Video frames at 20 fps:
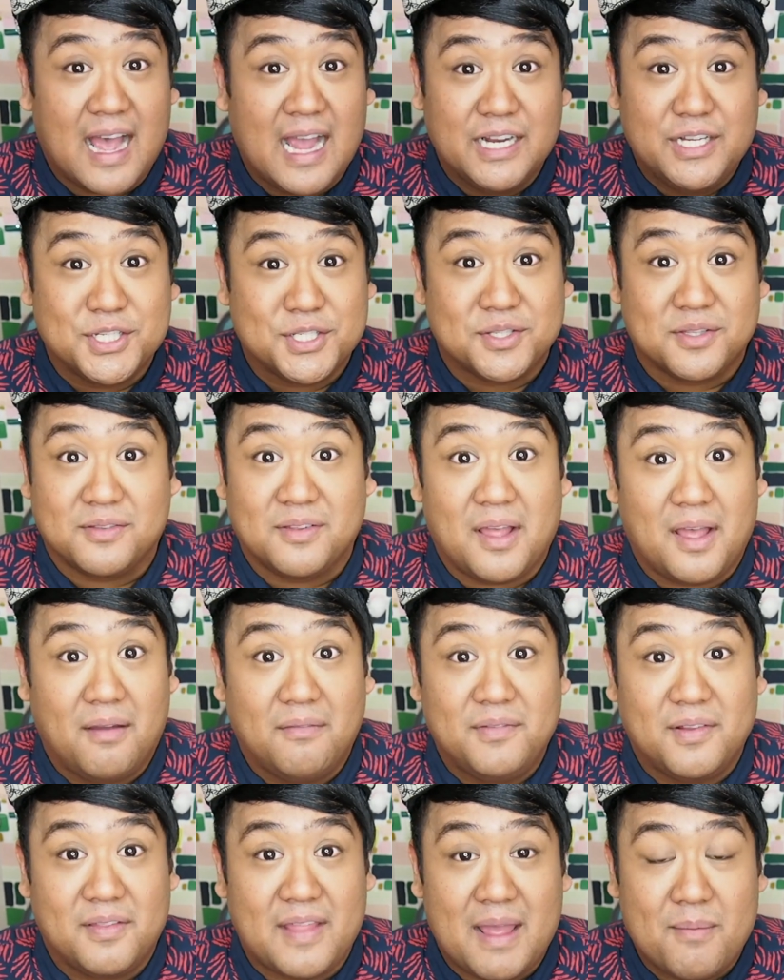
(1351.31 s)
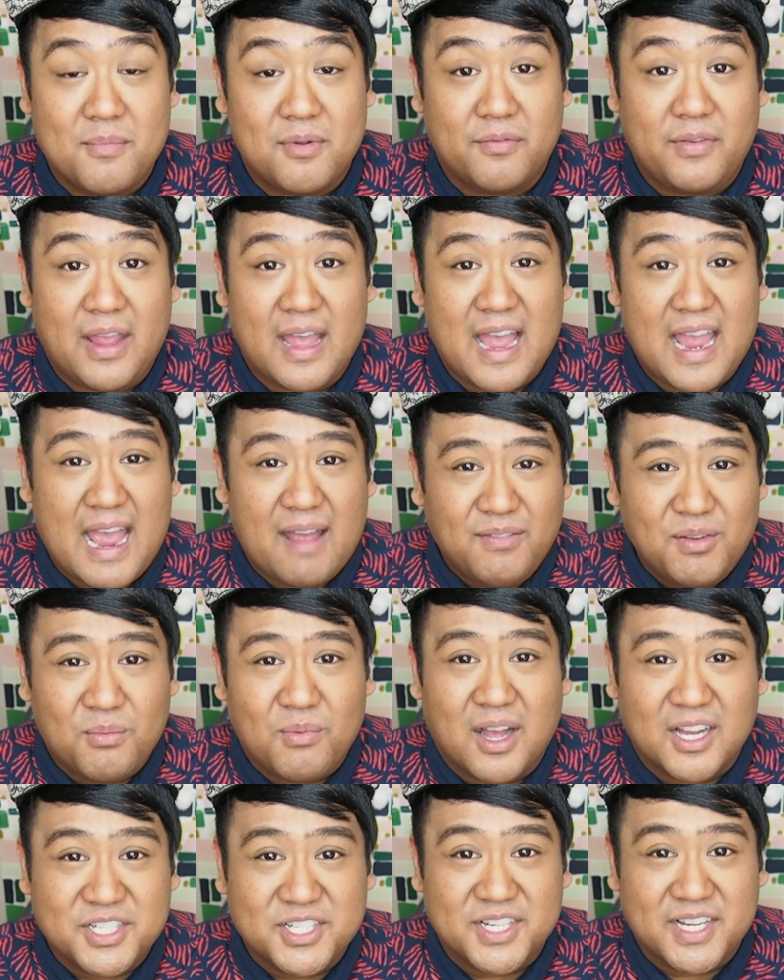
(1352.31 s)
I just loved that movie. I have to
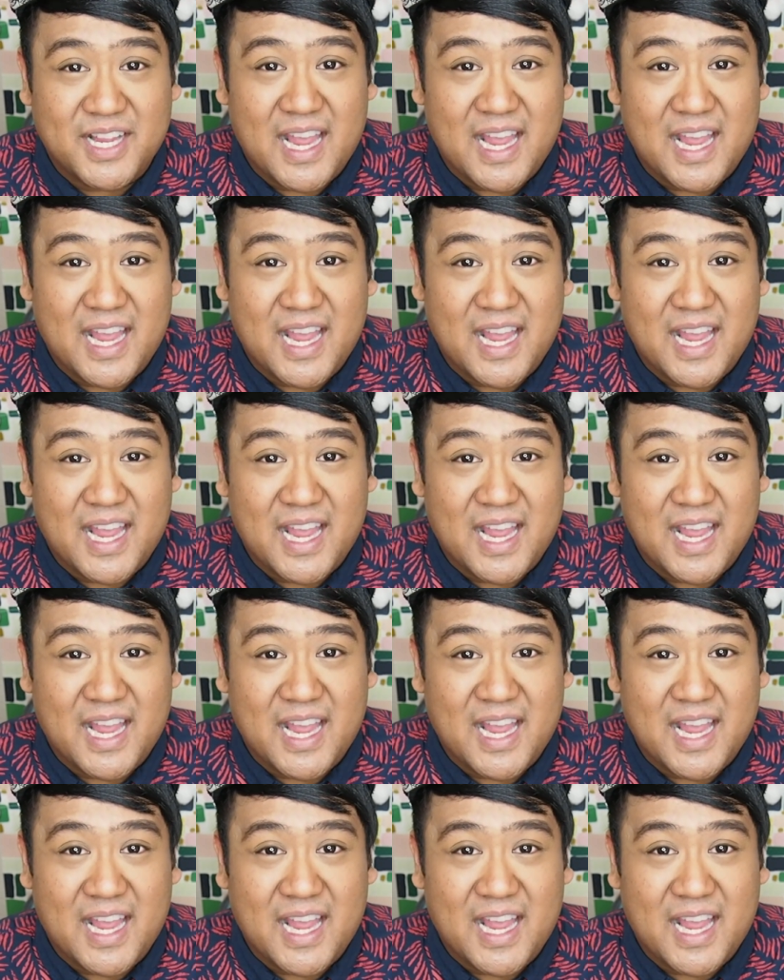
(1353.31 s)
watch it